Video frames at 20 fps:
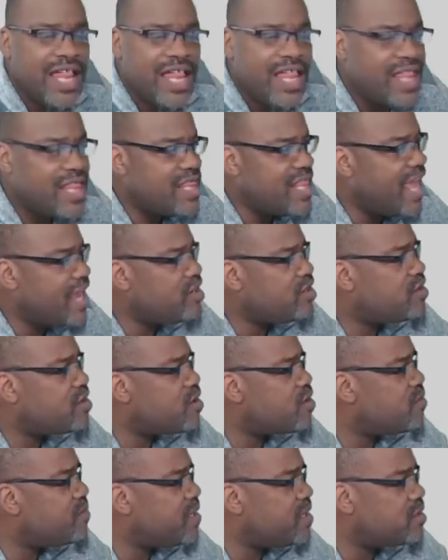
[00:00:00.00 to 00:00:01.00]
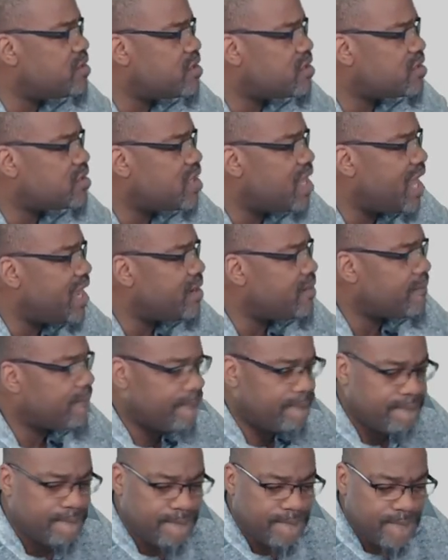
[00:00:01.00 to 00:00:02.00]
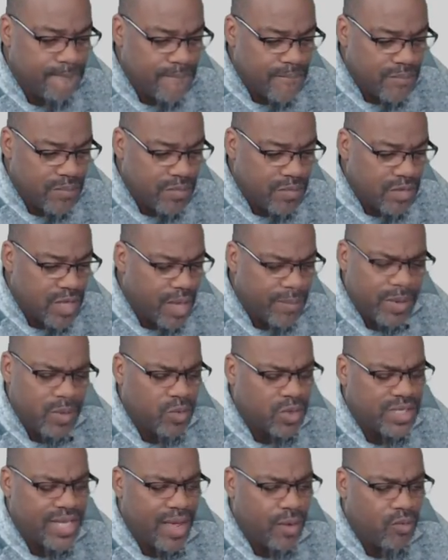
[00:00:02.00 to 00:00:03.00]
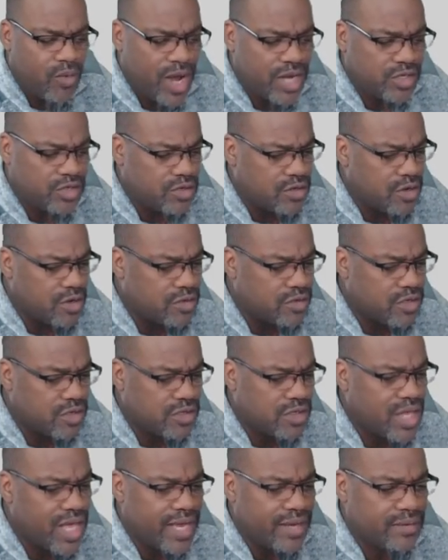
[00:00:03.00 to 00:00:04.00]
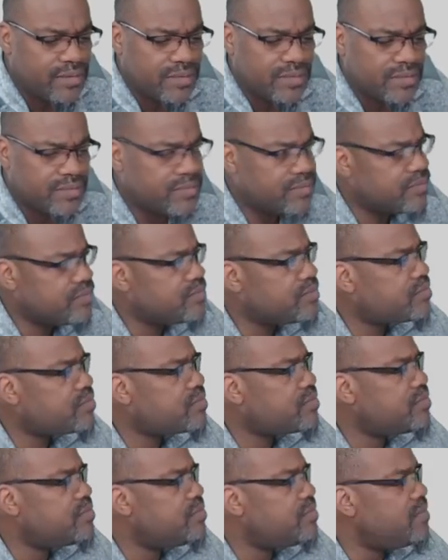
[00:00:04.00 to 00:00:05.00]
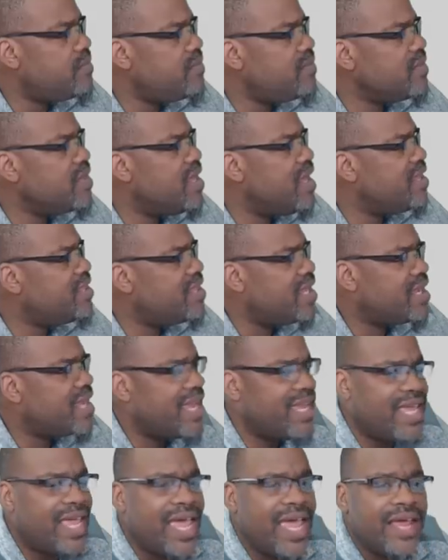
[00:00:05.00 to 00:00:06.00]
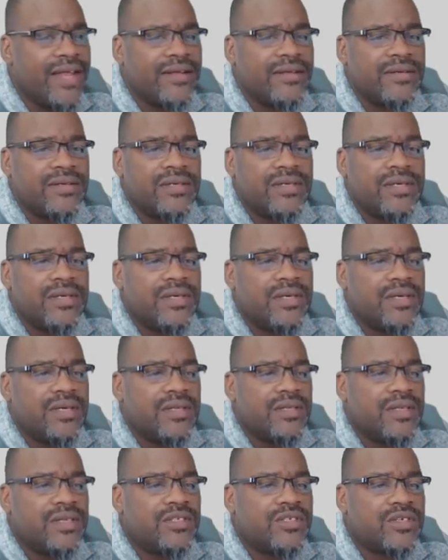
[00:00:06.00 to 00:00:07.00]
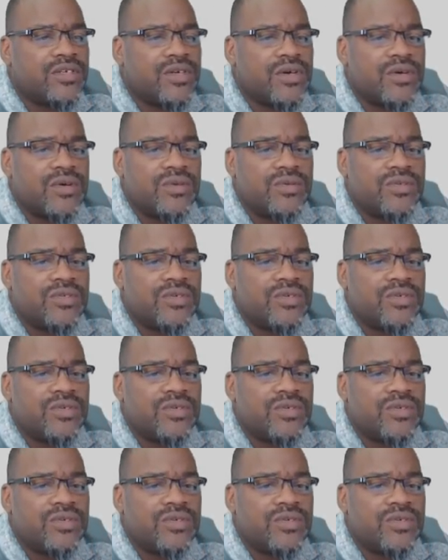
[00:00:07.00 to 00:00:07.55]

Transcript: that Derby looks like. I mean, what that Watchdog looks like. I think I can. Let's go to